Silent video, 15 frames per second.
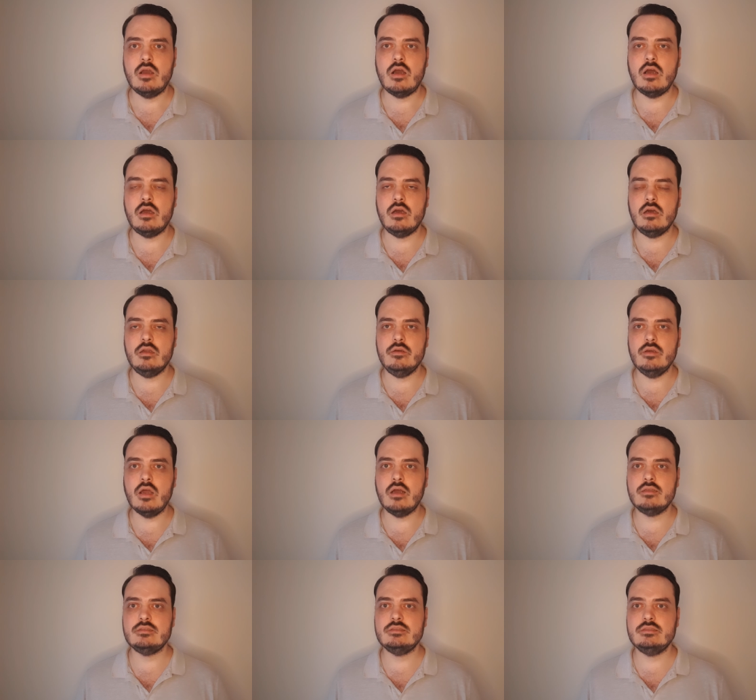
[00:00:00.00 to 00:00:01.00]
are
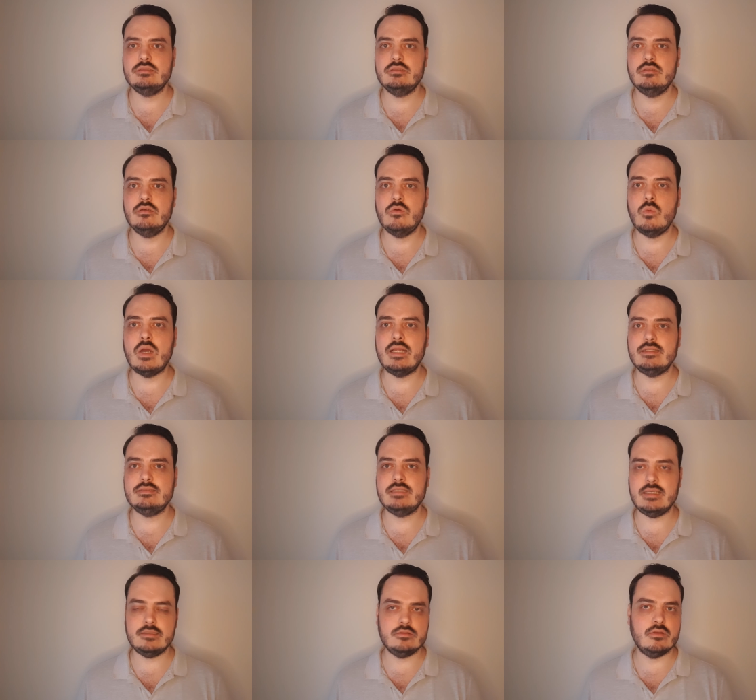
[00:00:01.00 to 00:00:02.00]
not one
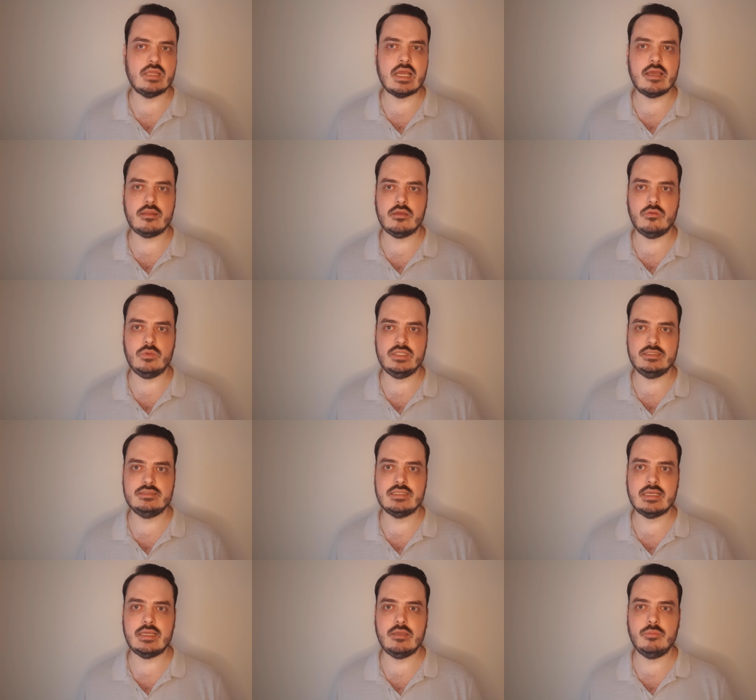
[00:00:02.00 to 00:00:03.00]
sex or the other, we'd
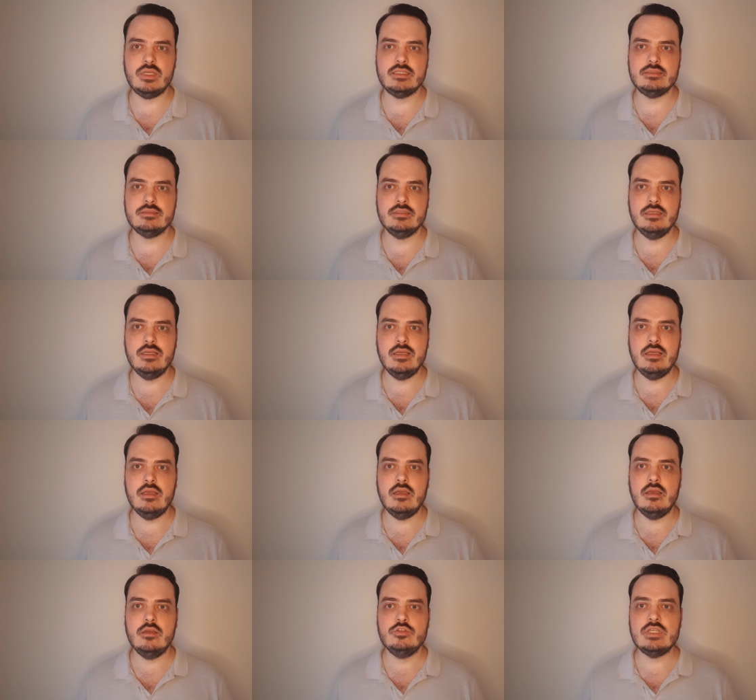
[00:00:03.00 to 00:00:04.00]
say, but
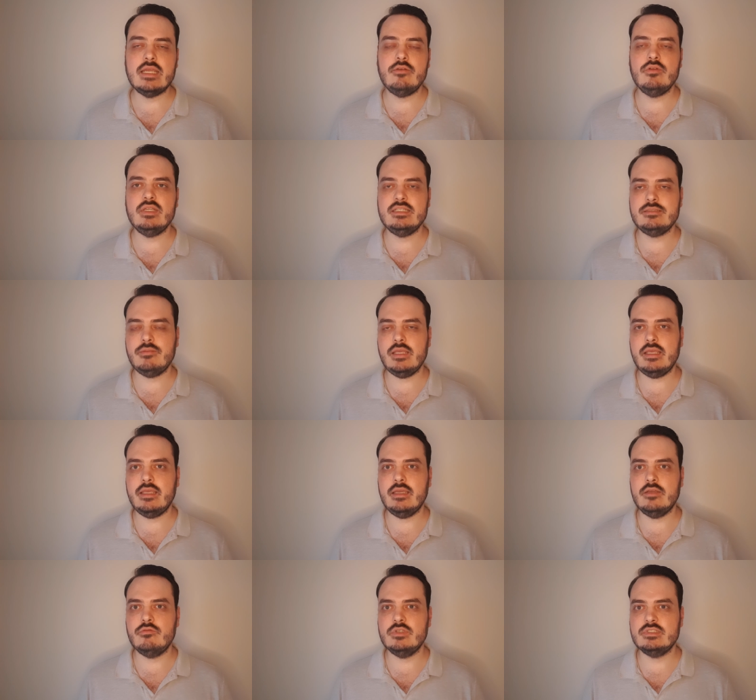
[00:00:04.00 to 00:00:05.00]
generally
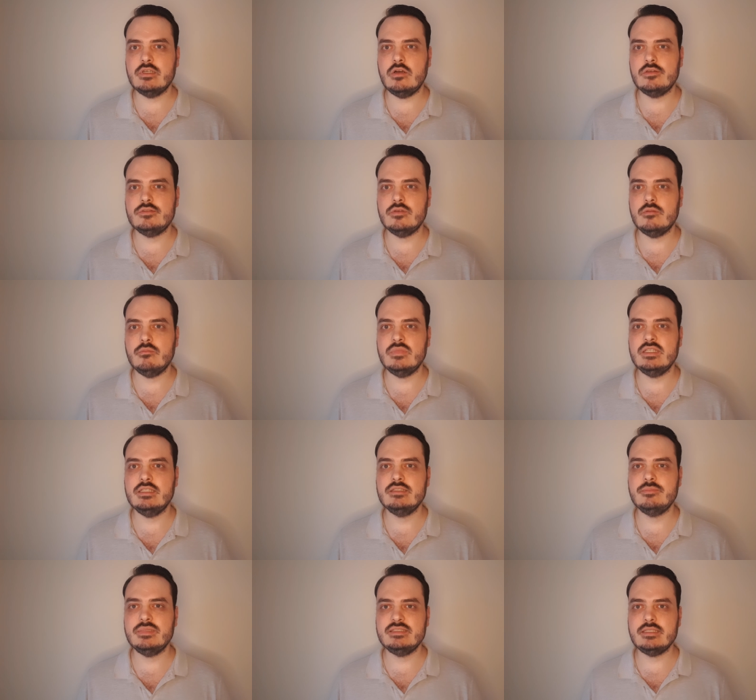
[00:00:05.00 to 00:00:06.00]
speaking, it results from
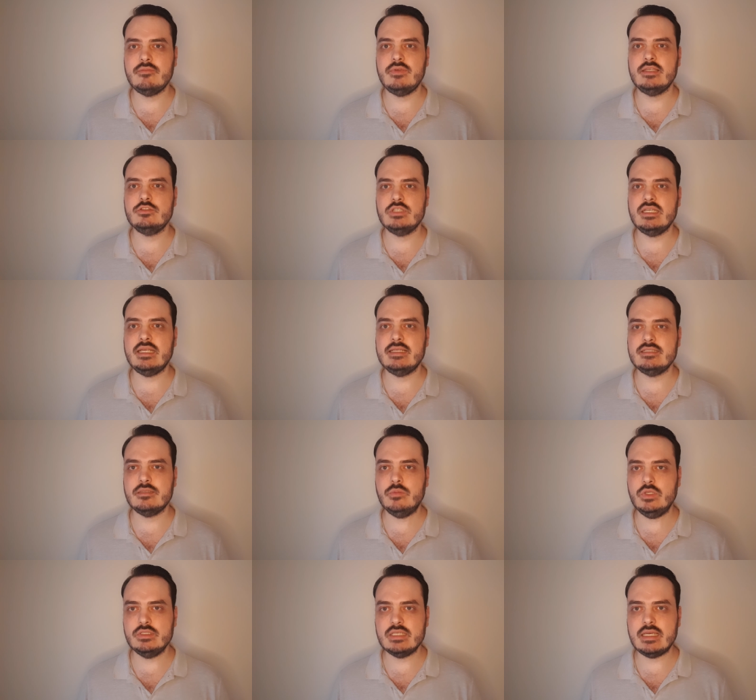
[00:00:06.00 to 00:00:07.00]
specific genetic
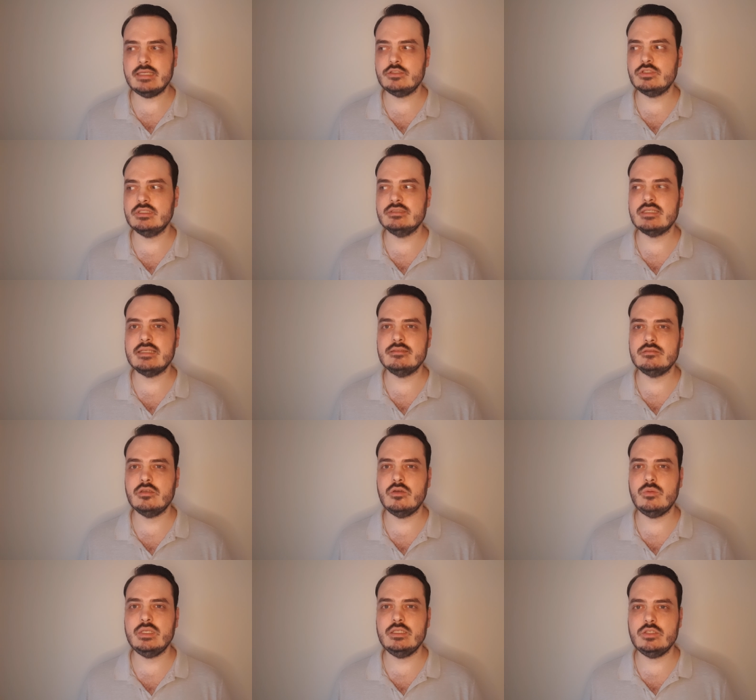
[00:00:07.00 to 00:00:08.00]
mutations, and
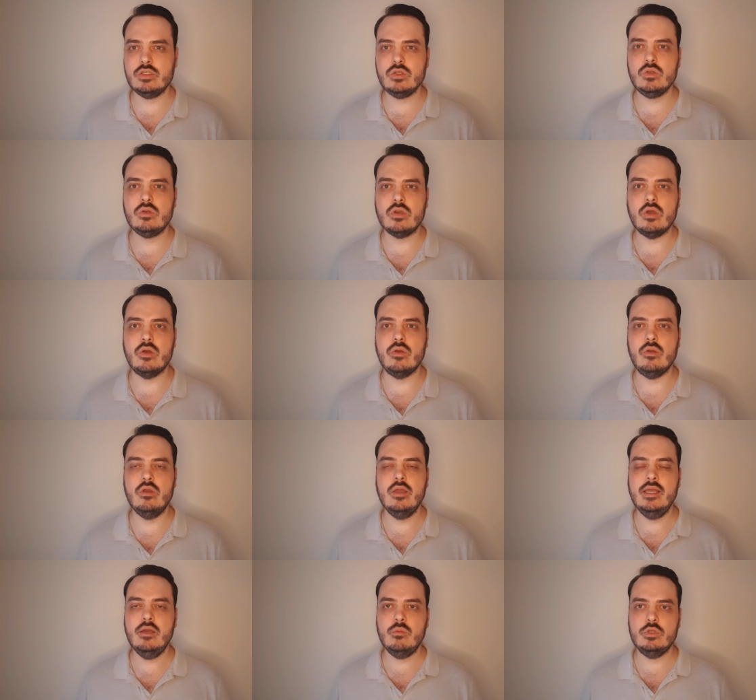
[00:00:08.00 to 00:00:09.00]
so we do know
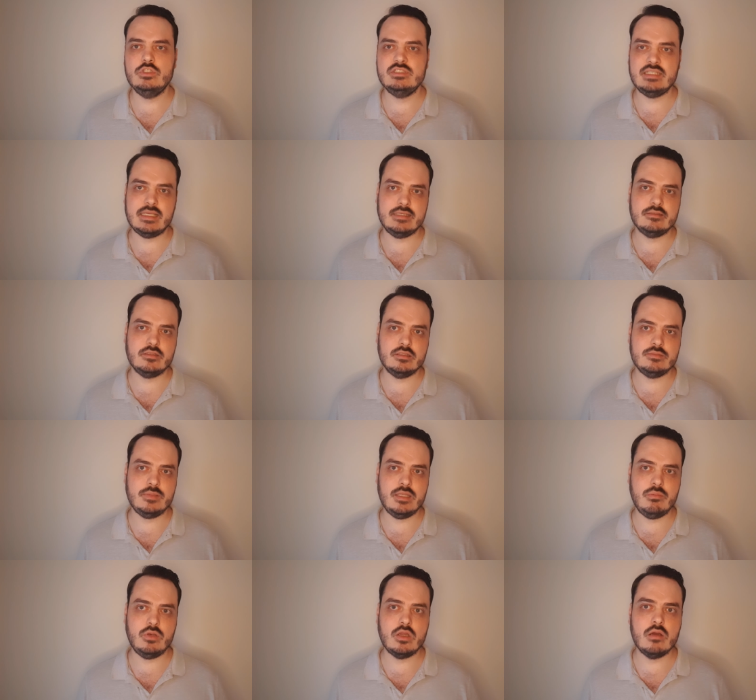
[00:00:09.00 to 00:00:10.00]
which sex those
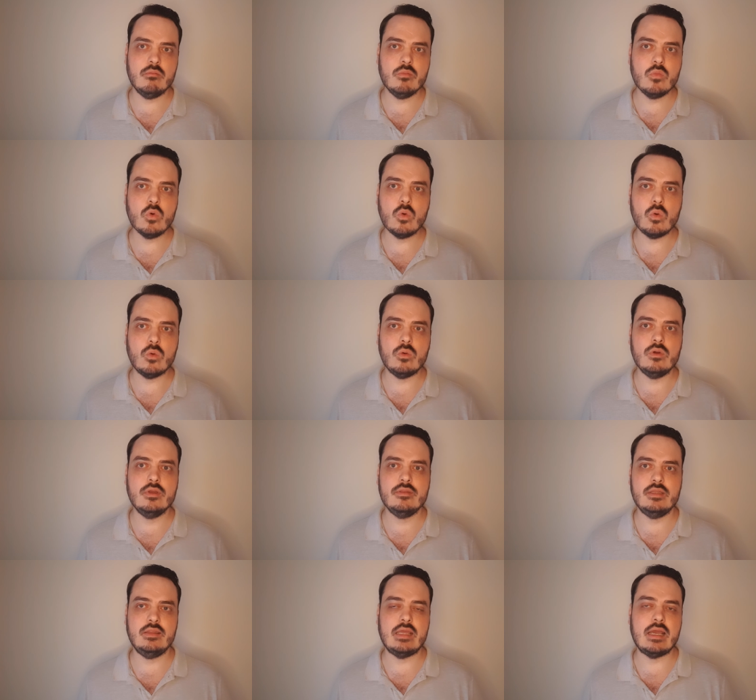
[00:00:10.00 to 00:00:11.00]
people are more
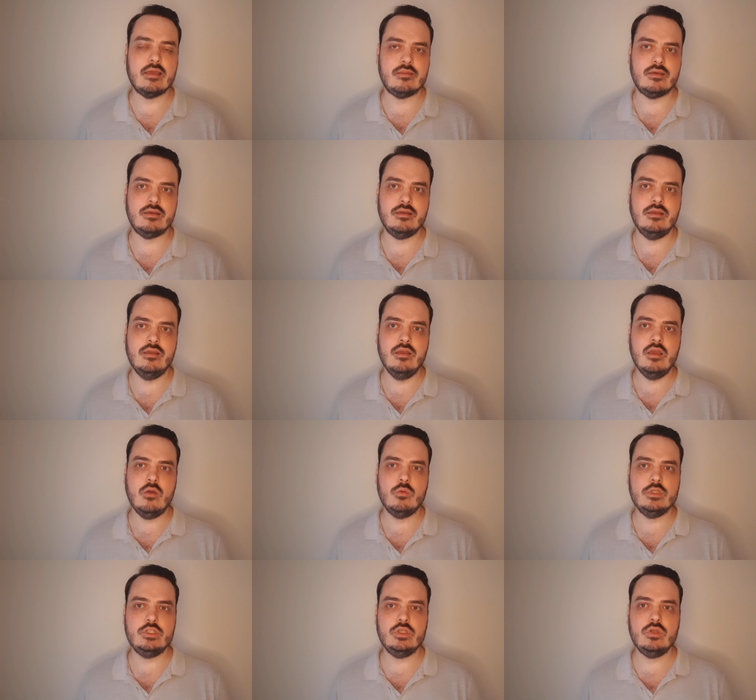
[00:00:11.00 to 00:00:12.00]
than the other.
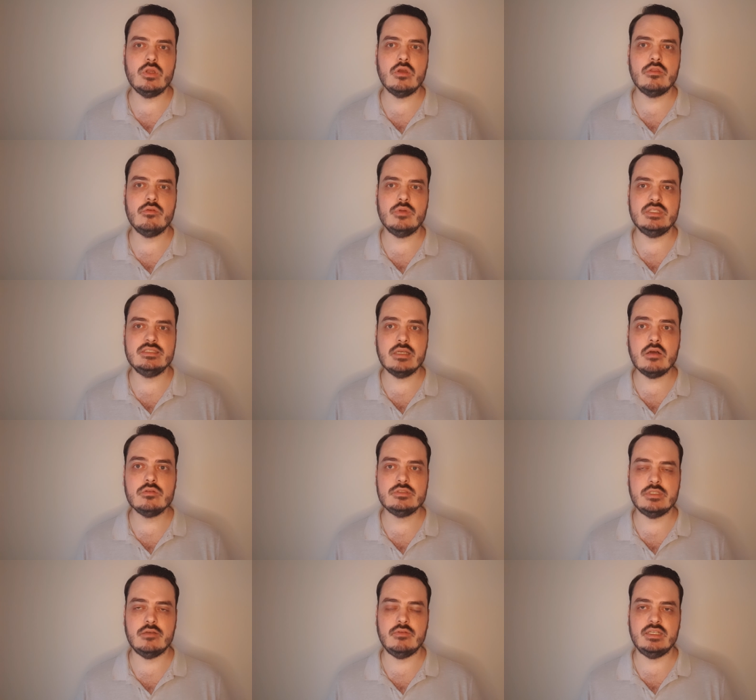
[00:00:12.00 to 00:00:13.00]
We do know the
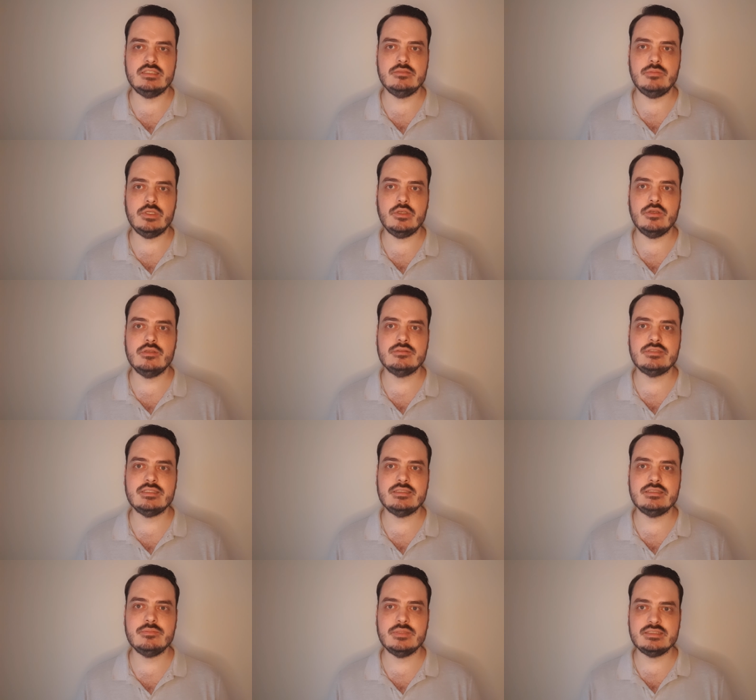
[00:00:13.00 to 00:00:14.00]
results of it because
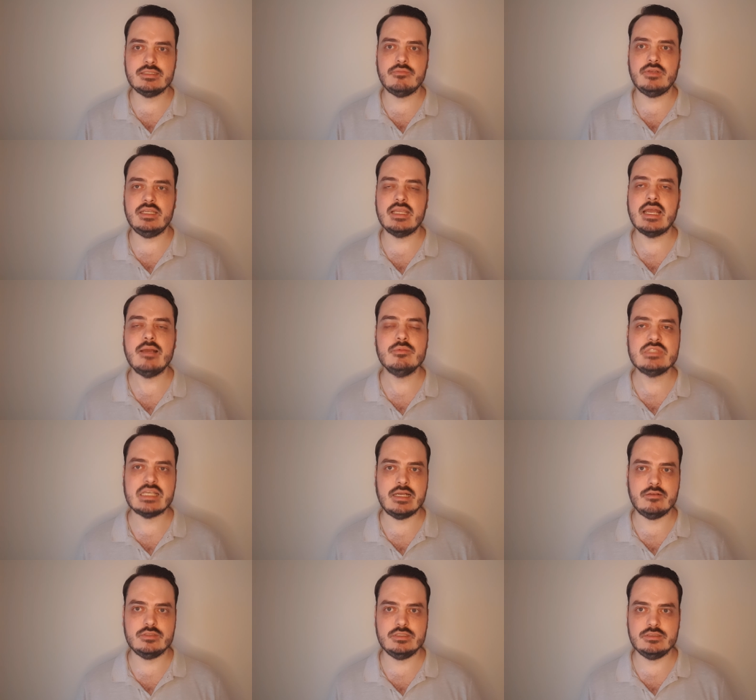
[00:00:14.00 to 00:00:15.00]
it specifically comes
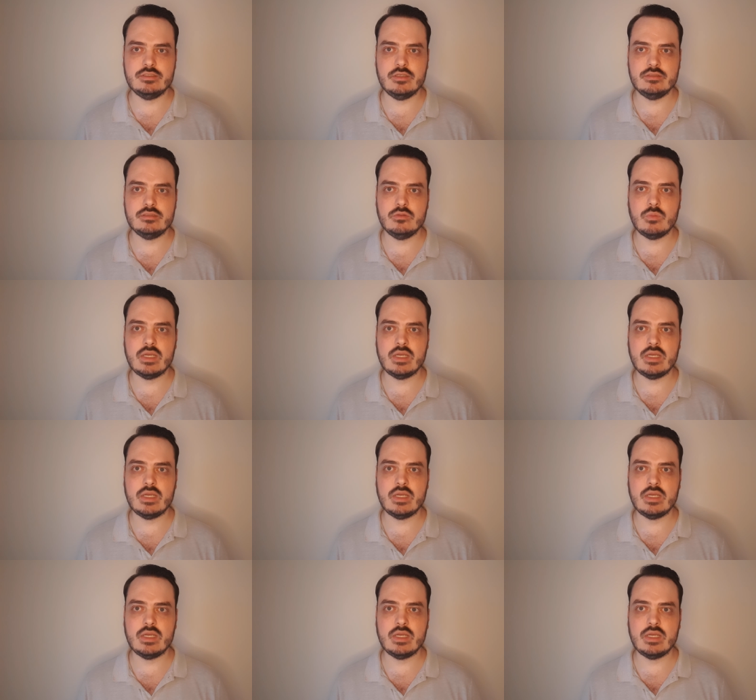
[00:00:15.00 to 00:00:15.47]
out in certain